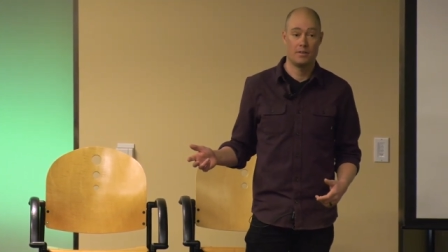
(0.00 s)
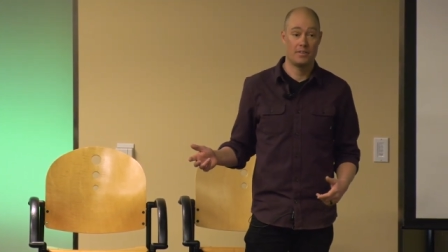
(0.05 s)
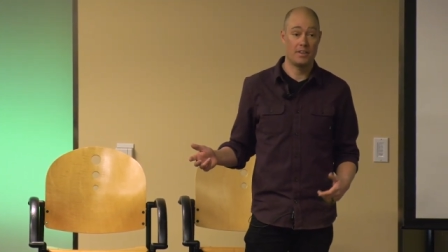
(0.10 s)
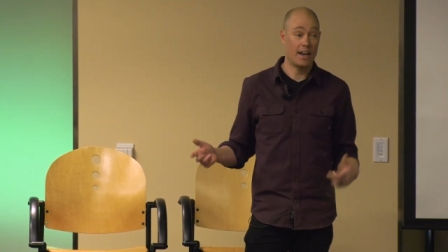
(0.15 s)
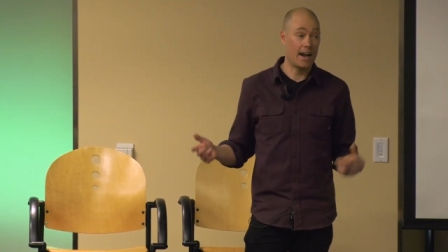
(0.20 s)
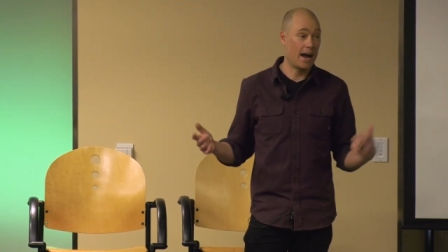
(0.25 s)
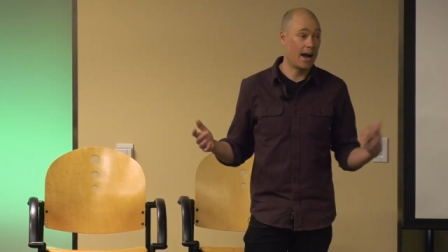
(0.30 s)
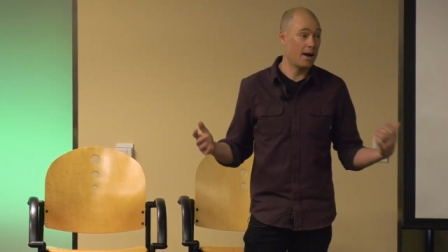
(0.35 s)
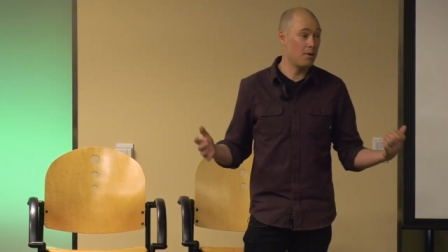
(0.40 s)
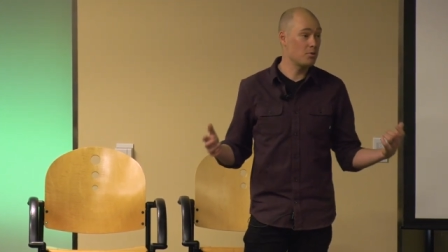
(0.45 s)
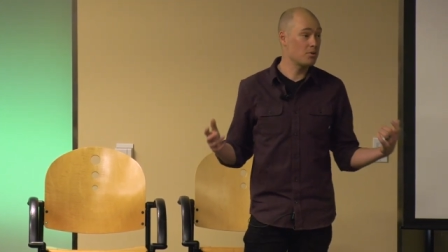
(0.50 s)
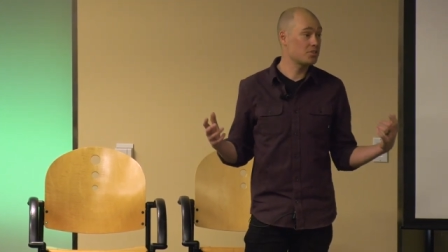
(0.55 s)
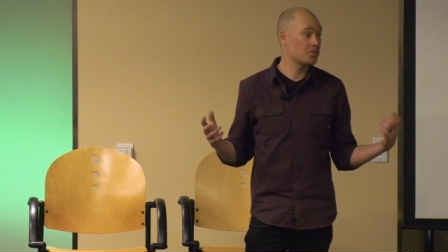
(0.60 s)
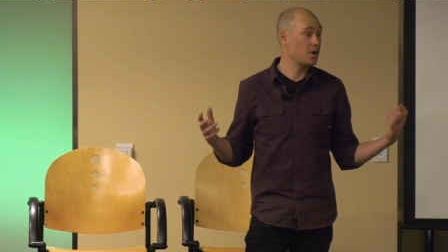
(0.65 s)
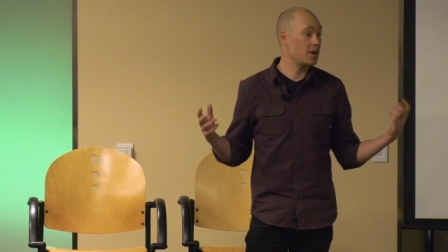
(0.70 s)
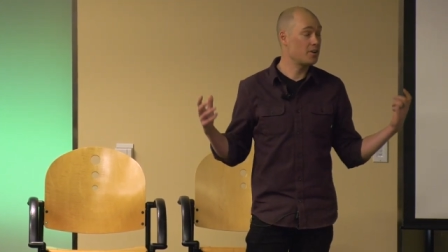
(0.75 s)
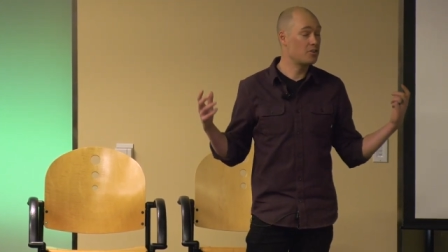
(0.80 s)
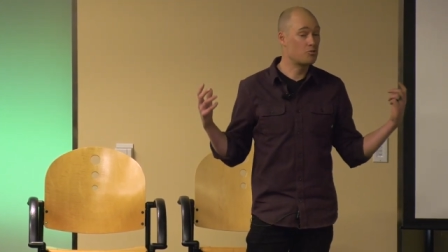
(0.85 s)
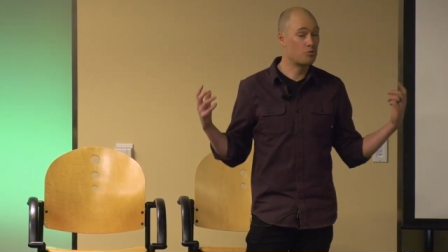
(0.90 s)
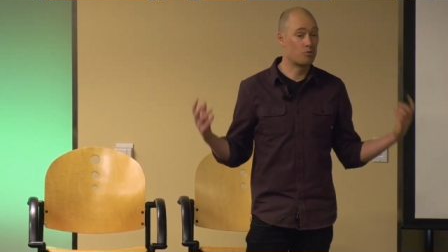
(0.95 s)
that I was
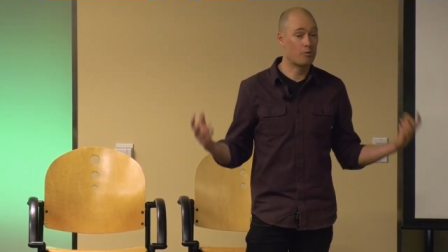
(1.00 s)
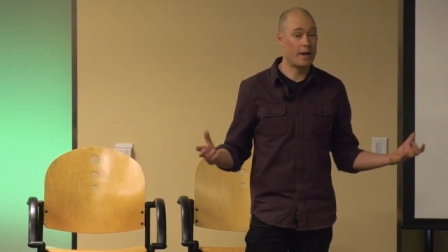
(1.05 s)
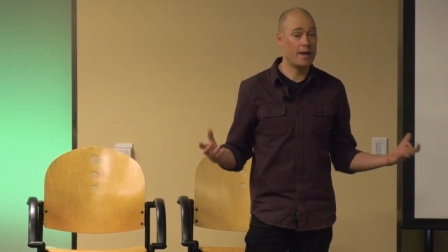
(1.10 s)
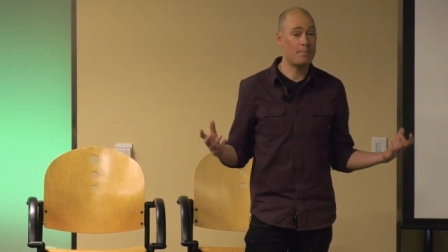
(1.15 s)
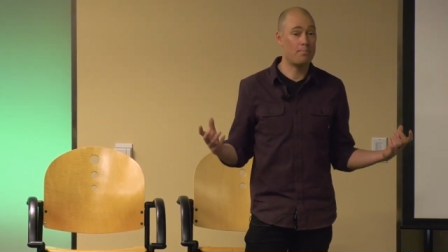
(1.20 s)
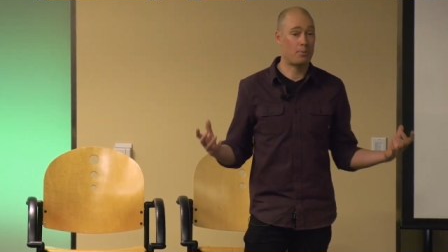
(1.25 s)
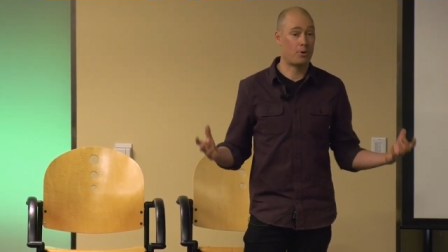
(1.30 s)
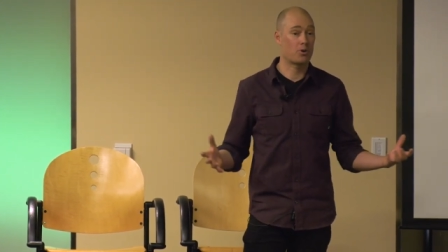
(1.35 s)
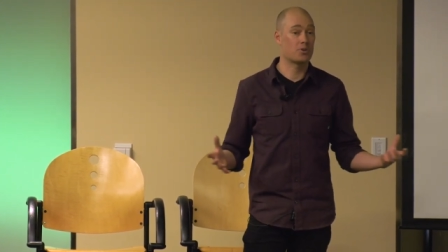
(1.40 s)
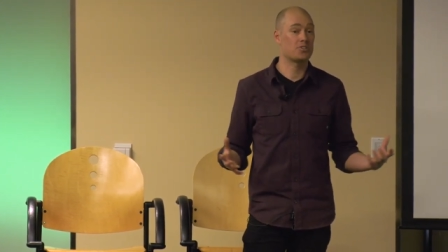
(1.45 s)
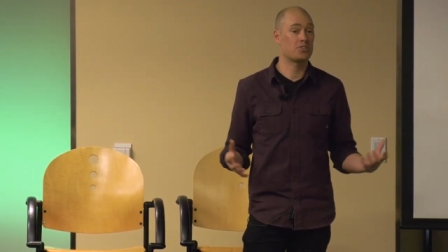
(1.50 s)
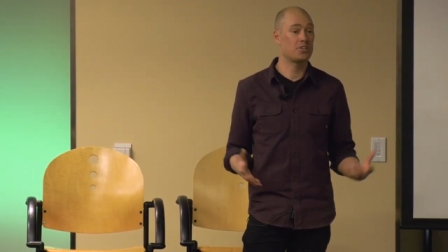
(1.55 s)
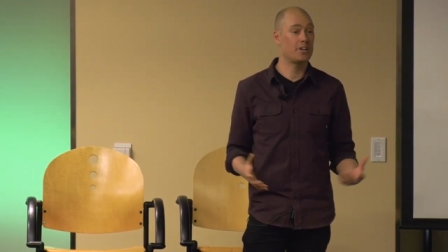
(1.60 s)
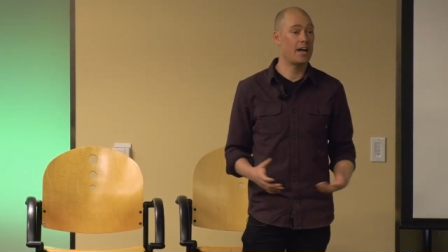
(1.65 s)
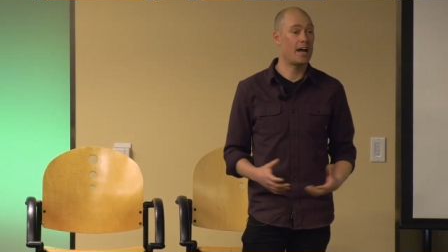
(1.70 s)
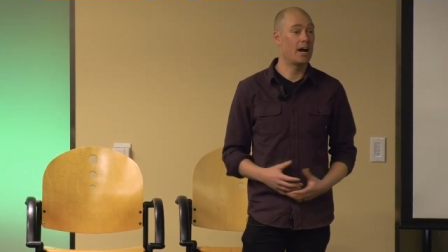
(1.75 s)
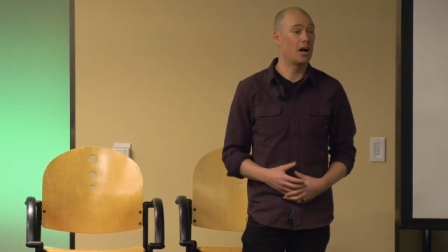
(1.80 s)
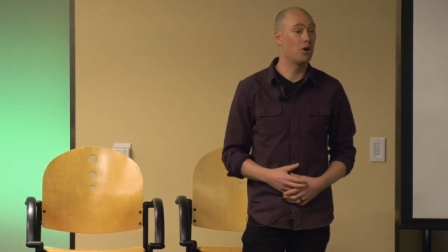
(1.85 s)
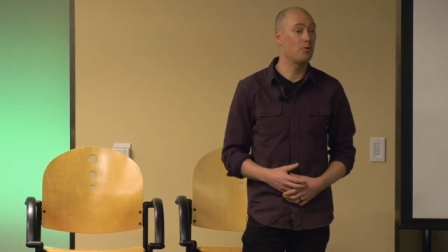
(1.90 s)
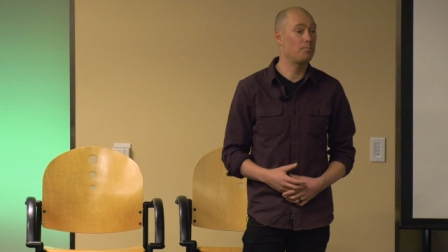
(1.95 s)
a great person
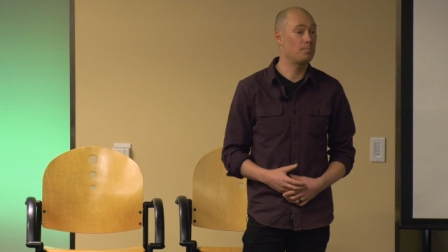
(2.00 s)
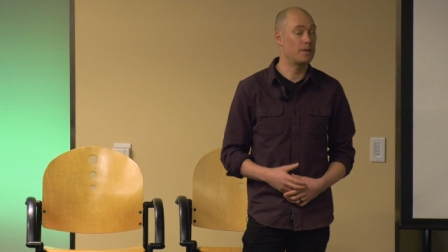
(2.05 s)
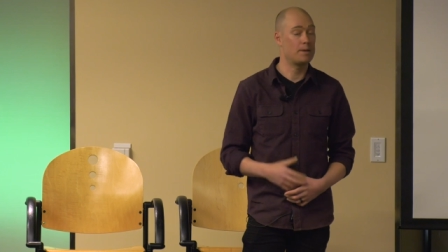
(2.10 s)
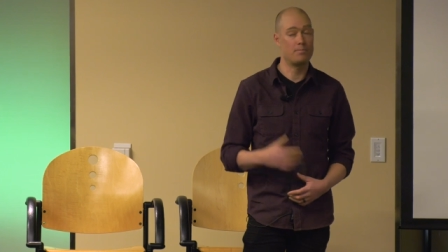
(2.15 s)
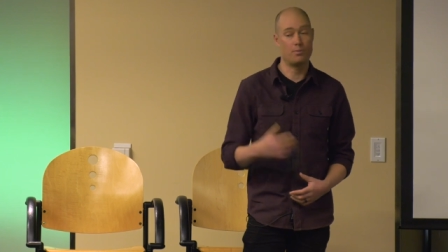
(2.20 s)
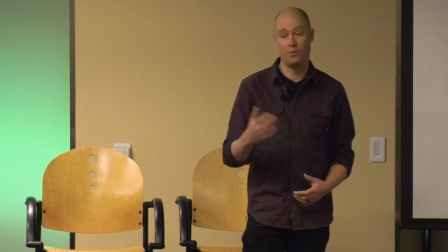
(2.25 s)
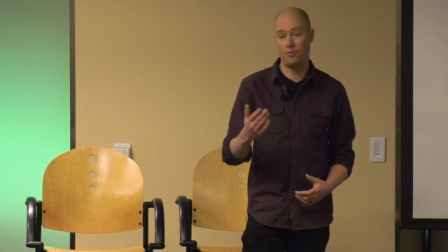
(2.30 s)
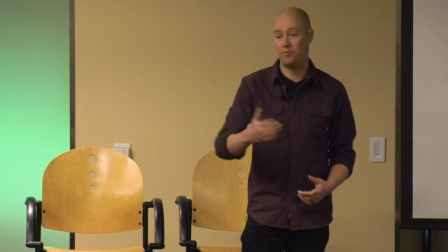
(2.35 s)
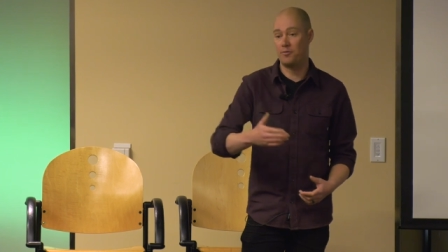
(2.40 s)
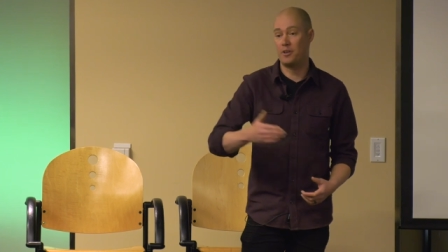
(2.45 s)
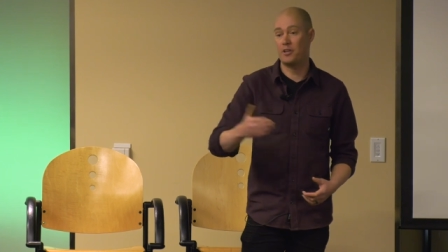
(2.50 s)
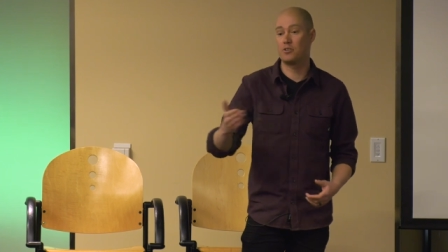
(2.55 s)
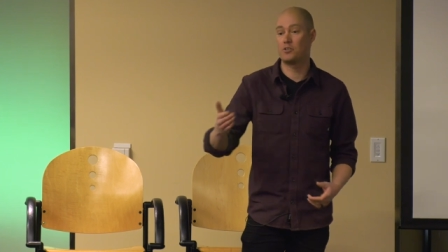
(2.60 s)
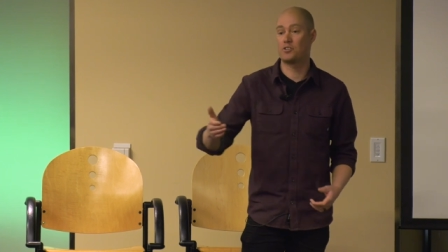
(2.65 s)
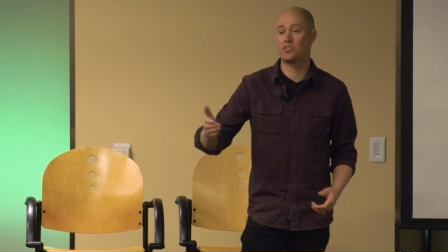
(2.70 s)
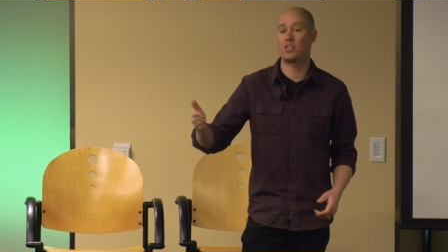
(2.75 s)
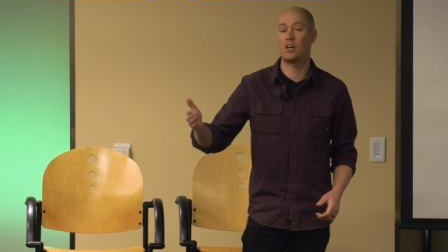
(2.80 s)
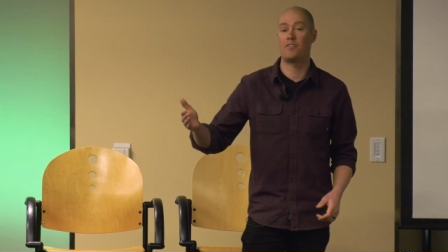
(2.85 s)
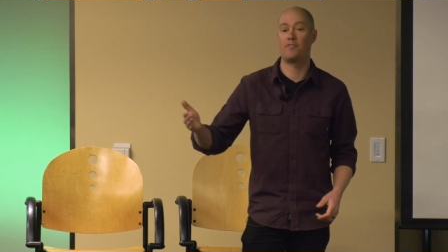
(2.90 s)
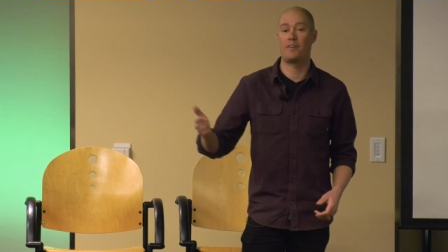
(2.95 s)
to help people
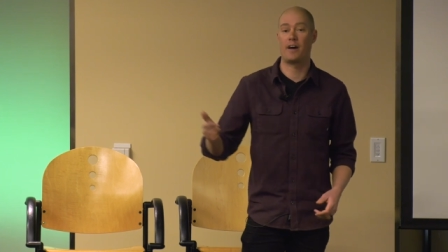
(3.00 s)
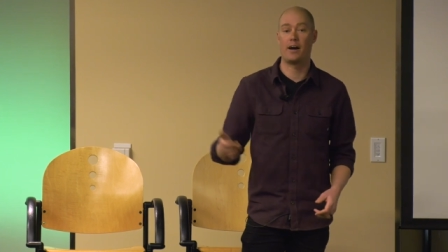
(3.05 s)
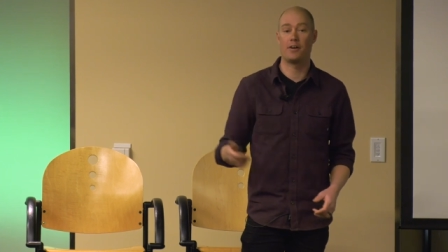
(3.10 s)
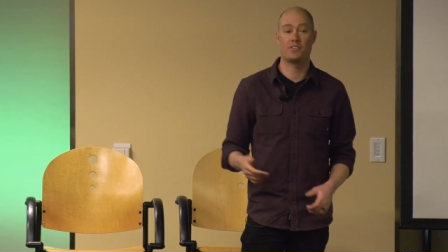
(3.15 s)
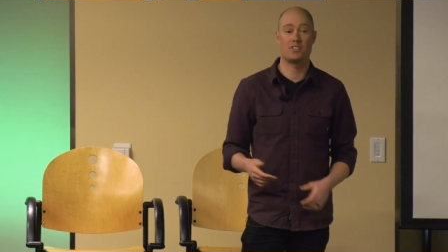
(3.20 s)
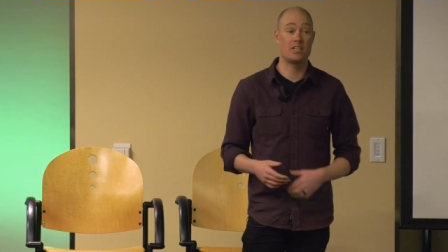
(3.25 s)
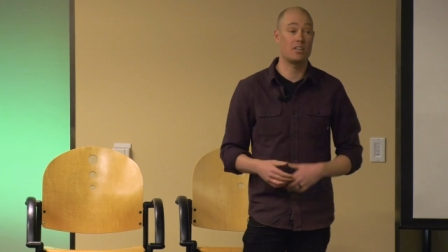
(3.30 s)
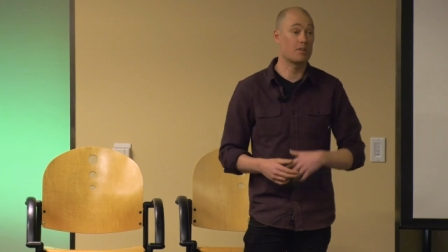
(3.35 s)
figure stuff out,